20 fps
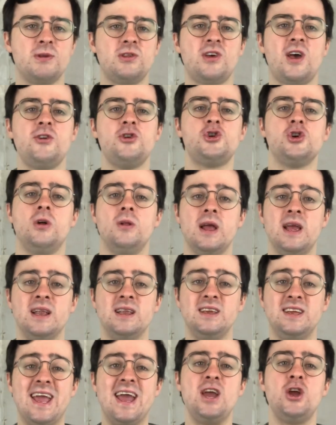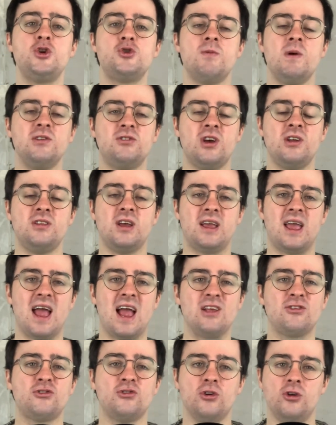potential engagement at the
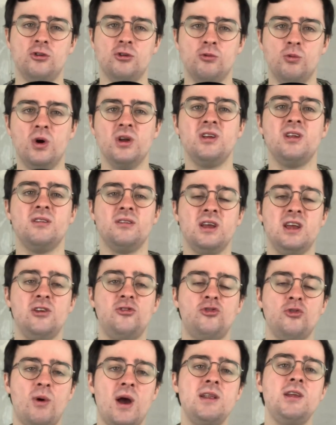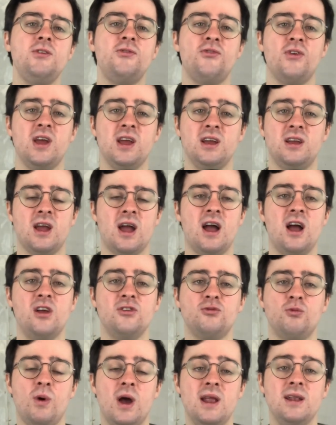castle wouldn't lead to anything,
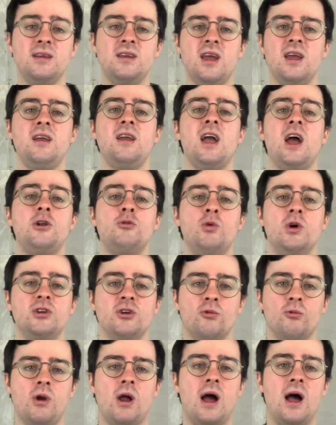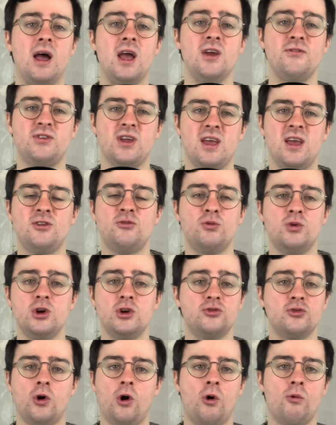as when King Edward arrived, it
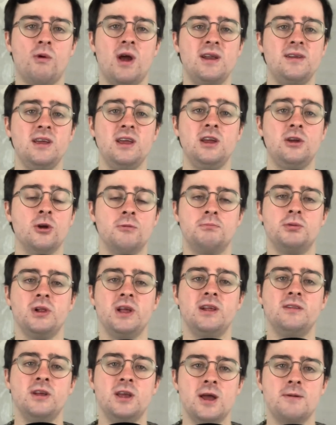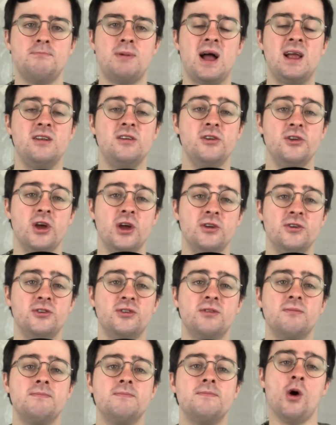was already completely
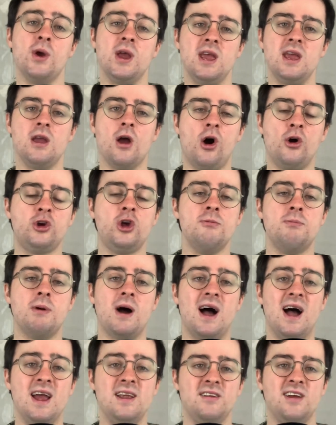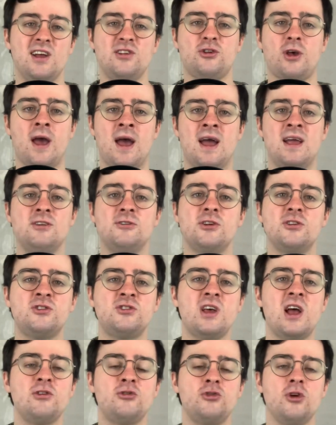abandoned. So he occupied it and
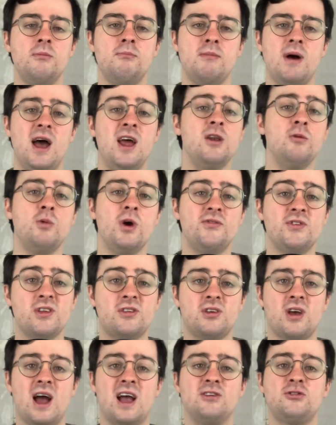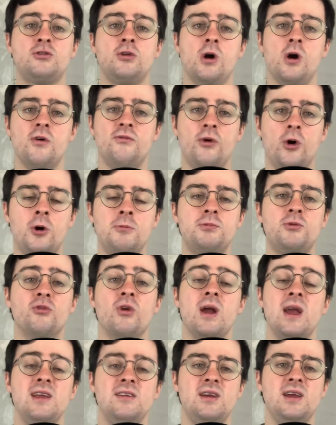set some men with the task of
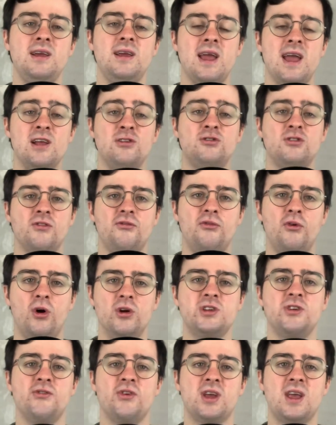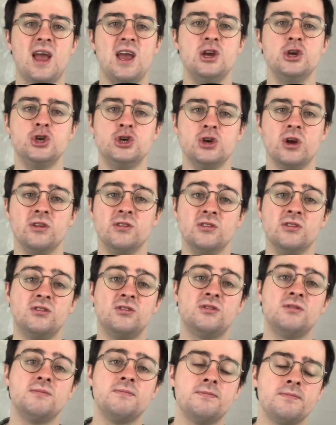upgrading its
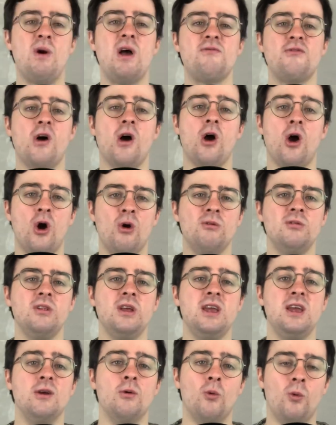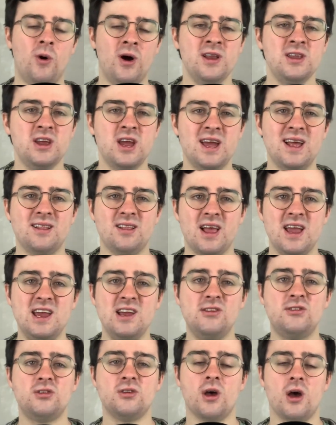fortifications. However, only 1 year
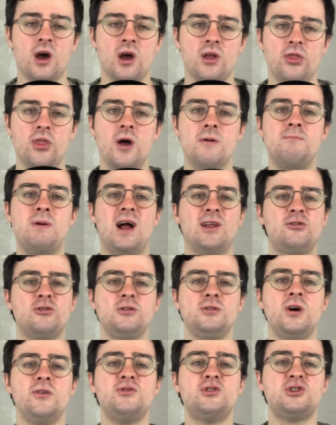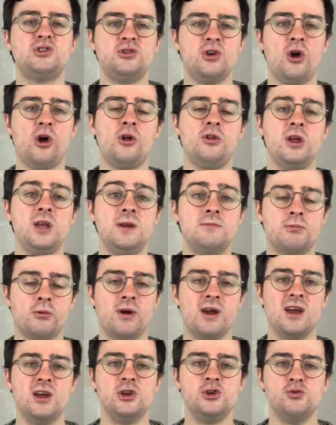later, the Battle of Stirling
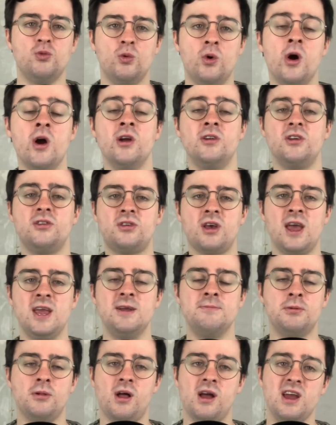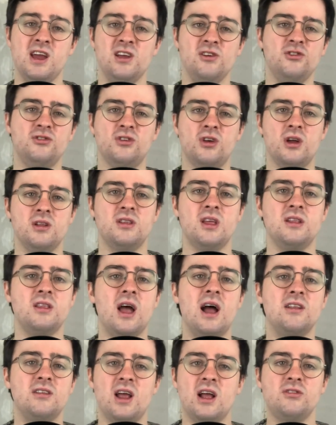Bridge would take place.
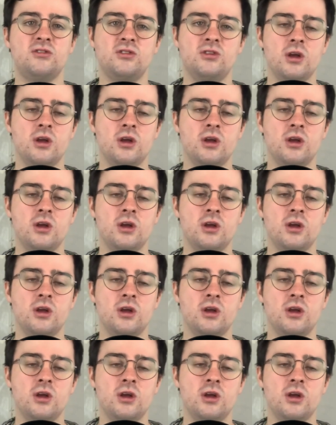That's